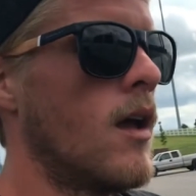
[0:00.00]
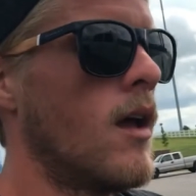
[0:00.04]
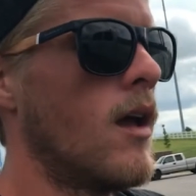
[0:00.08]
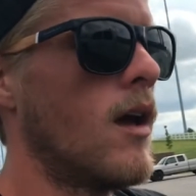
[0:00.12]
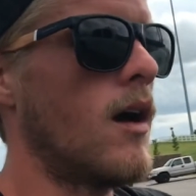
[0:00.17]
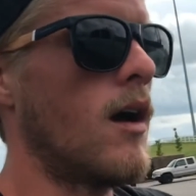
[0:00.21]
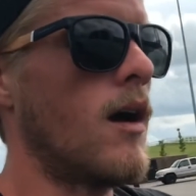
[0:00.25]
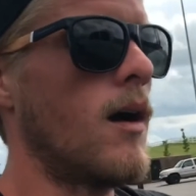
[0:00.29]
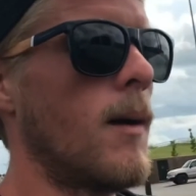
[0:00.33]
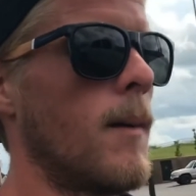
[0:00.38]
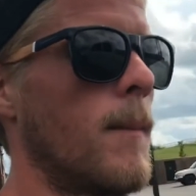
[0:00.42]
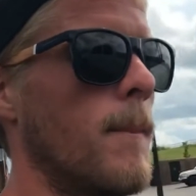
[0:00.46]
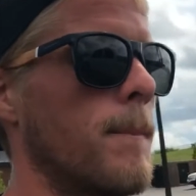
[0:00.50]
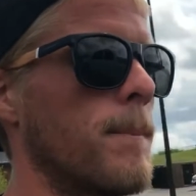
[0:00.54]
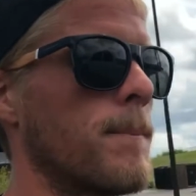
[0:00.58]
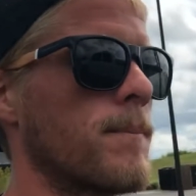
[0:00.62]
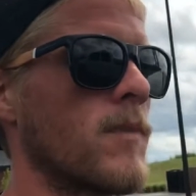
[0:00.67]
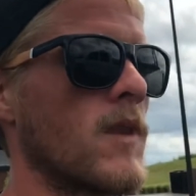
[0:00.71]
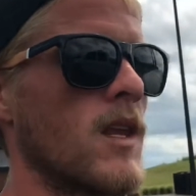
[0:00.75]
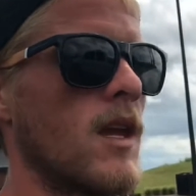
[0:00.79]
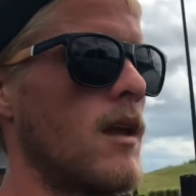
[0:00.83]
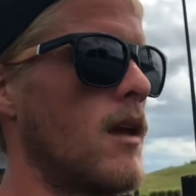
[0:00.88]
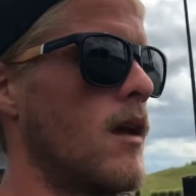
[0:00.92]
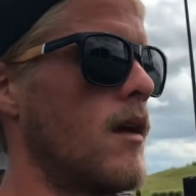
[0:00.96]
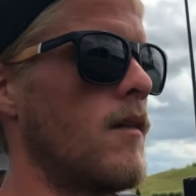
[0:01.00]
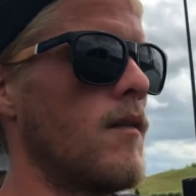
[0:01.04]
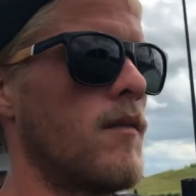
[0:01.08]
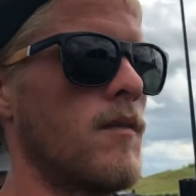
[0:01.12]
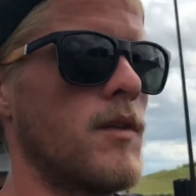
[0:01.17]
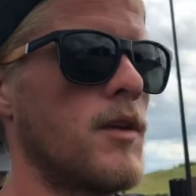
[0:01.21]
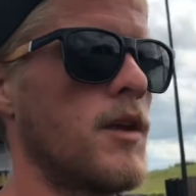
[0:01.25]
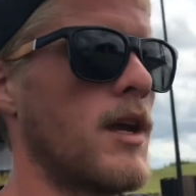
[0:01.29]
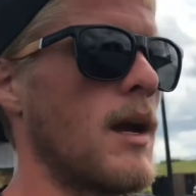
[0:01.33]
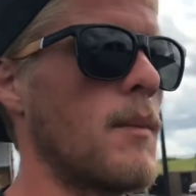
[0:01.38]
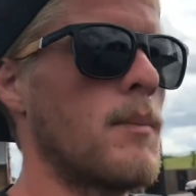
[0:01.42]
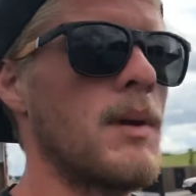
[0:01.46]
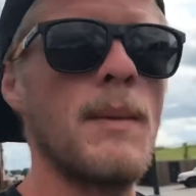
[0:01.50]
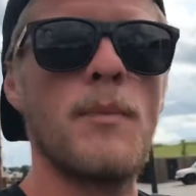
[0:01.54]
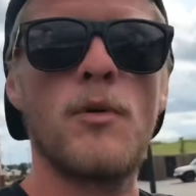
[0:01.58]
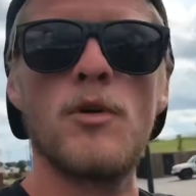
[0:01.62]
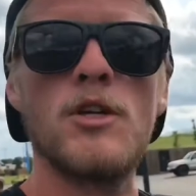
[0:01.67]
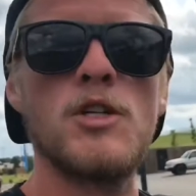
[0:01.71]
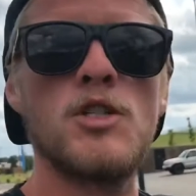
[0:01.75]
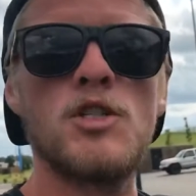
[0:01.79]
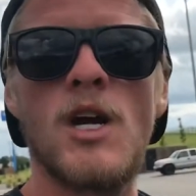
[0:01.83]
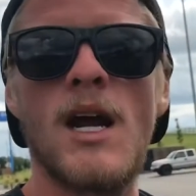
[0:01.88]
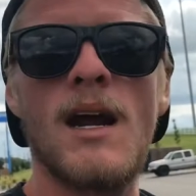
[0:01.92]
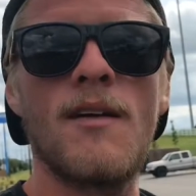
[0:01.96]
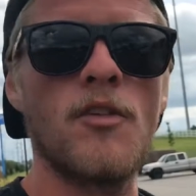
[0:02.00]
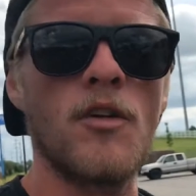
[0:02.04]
if you got people you drive